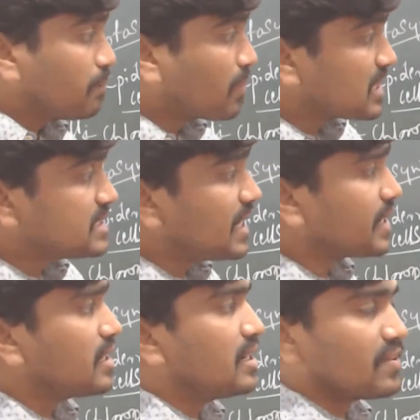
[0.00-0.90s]
present
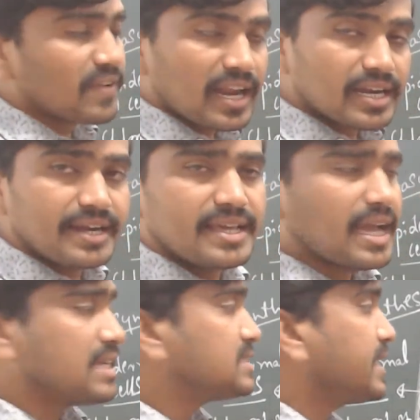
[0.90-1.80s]
in leaf? Already
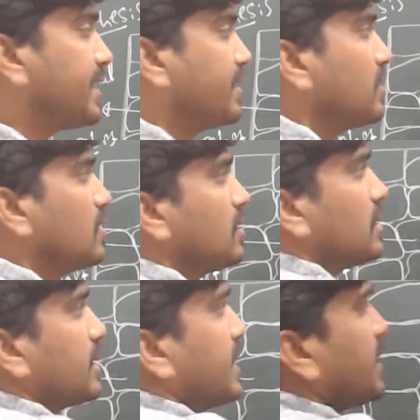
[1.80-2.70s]
I said
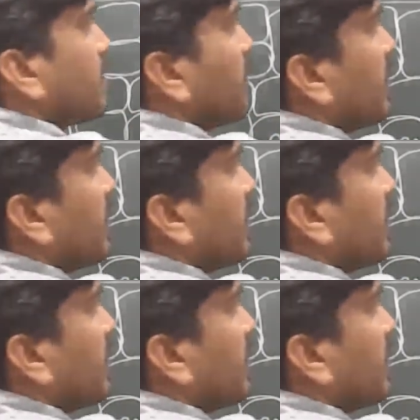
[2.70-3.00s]
it